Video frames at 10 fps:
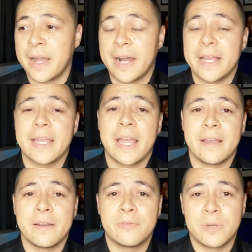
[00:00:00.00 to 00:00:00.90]
I
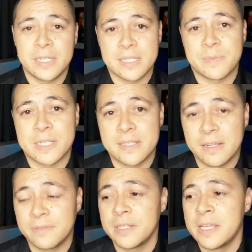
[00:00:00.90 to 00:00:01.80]
have witnessed
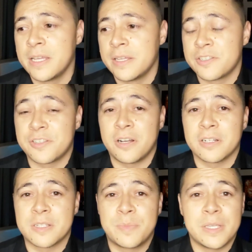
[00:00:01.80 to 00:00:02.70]
myself
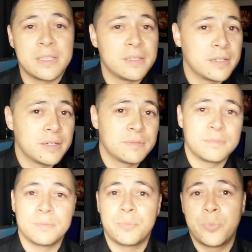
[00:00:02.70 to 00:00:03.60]
songs be
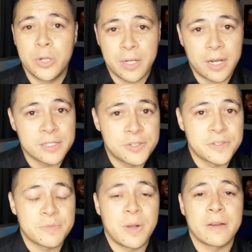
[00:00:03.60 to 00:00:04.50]
put onto
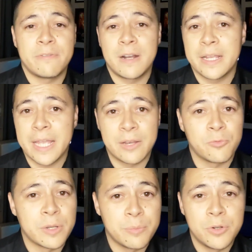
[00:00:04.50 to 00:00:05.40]
Spotify and
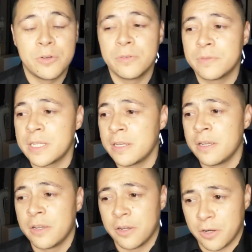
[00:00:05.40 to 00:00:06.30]
removed
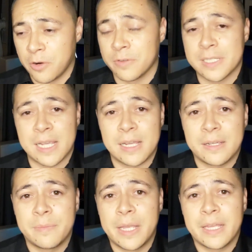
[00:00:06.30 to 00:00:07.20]
over
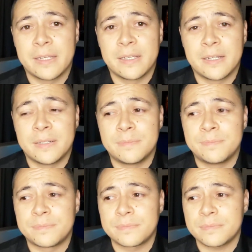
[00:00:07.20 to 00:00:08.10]
time, and
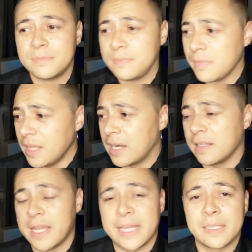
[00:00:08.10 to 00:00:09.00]

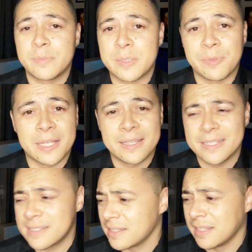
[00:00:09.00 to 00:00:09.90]
I'll add them to
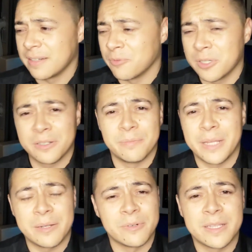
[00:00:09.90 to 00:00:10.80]
playlists and then wonder,
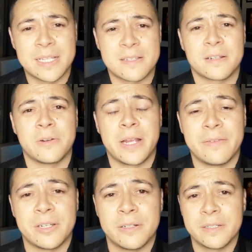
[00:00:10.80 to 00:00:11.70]
man, where did that song go? I
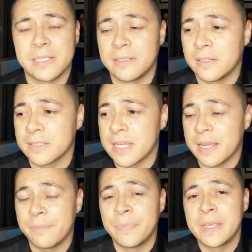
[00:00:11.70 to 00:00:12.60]
haven't it in a long
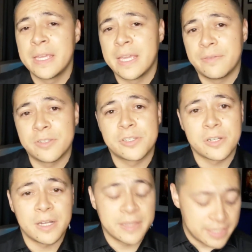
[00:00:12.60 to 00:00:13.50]
time. If you turn
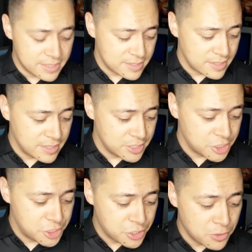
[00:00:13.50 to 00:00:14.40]
on this
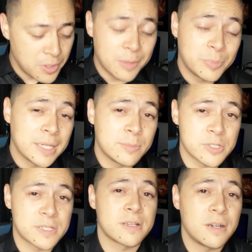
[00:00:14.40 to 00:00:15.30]
show unplayable
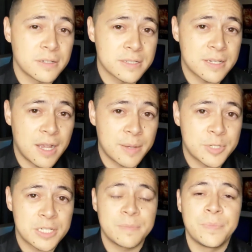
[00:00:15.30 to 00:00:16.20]
songs
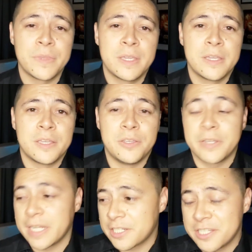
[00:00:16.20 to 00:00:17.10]
option, you
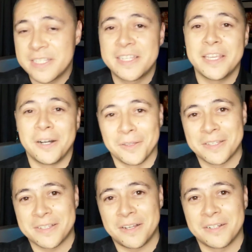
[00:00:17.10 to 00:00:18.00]
can actually see all the
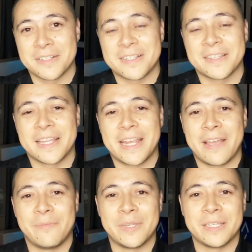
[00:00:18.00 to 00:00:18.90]
songs that
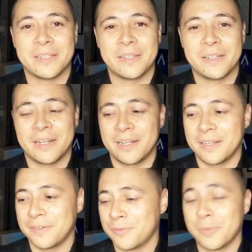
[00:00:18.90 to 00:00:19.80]
have been
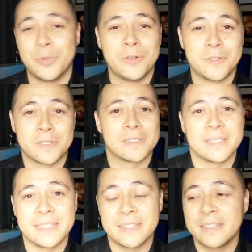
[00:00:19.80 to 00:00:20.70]
removed or
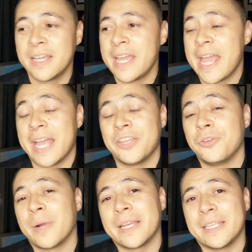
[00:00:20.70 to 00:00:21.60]
deleted, and you
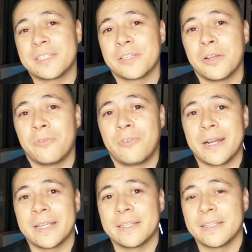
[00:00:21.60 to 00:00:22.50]
might need to go
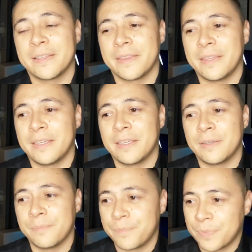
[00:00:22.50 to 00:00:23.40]
find
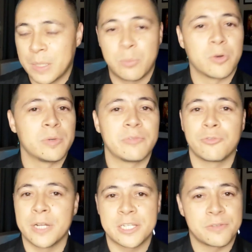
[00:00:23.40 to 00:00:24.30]
the more
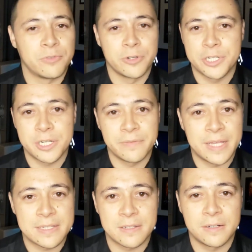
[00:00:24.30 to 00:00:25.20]
refreshed version of
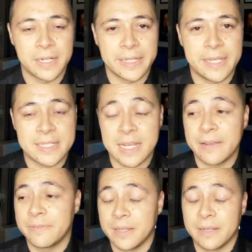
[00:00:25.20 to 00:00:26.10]
that song, I guess.
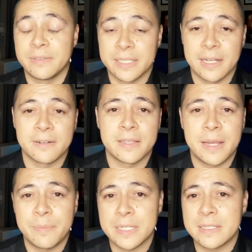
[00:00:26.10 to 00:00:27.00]
I've encountered
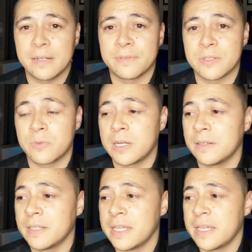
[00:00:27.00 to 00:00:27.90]
that myself as
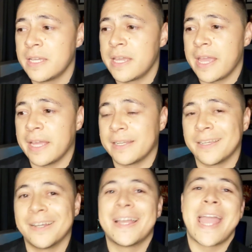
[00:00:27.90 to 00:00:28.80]
well, and
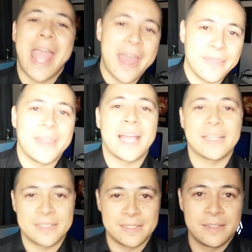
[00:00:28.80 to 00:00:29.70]
add
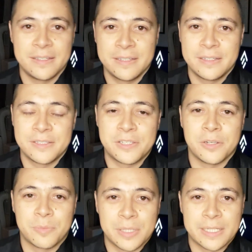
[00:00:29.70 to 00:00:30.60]
that to your
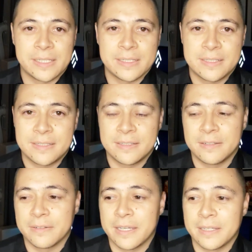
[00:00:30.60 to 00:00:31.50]
playlists,
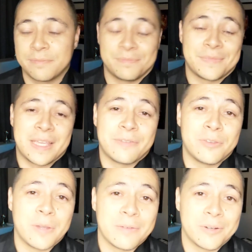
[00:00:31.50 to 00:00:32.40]
okay? If
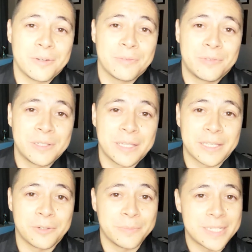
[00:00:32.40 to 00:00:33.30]
you ever feel like
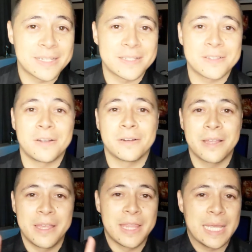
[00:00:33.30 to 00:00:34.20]
you're missing a song,
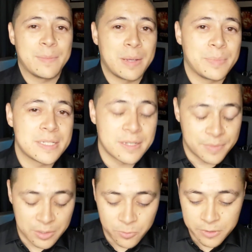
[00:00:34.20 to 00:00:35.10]
that might be
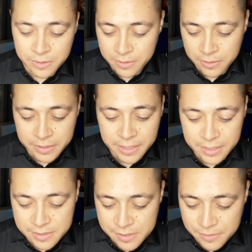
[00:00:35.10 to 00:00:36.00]
something worth looking
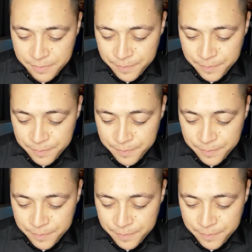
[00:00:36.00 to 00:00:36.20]
into.